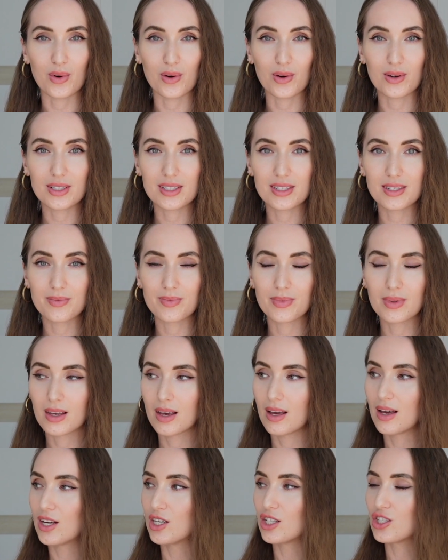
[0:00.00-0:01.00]
box.
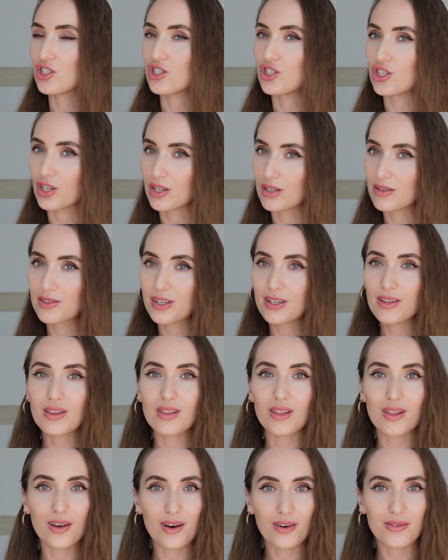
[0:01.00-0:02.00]

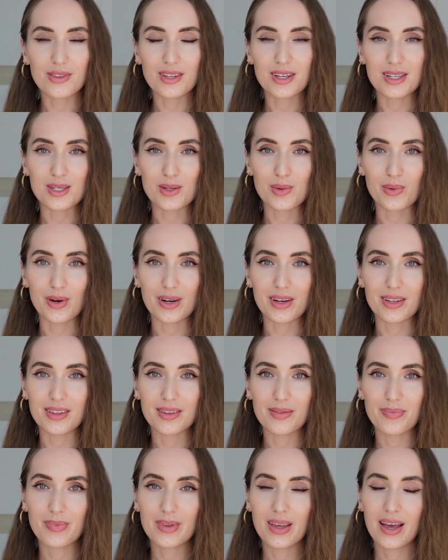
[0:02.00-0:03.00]
Children love this one.
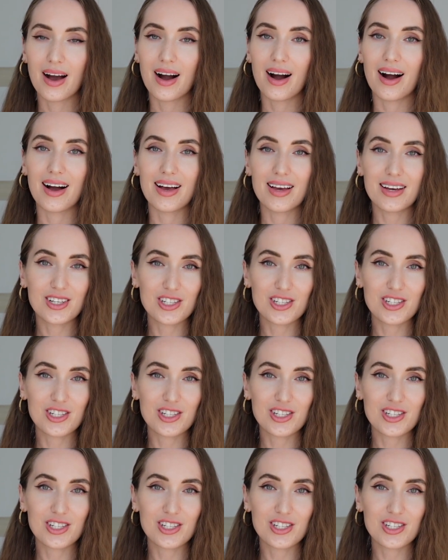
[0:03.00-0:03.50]
I